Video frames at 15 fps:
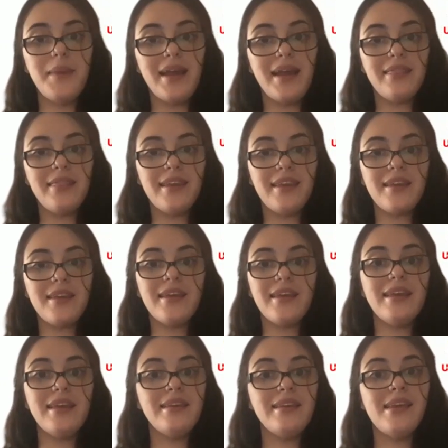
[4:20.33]
bad thing
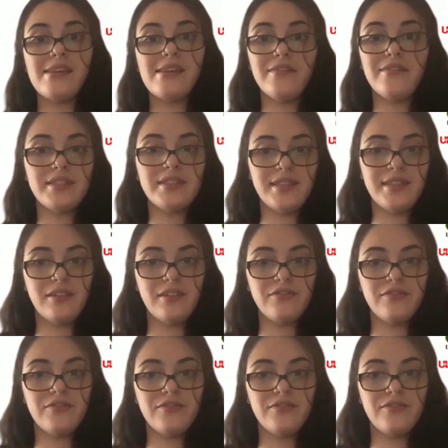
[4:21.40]
in and of itself,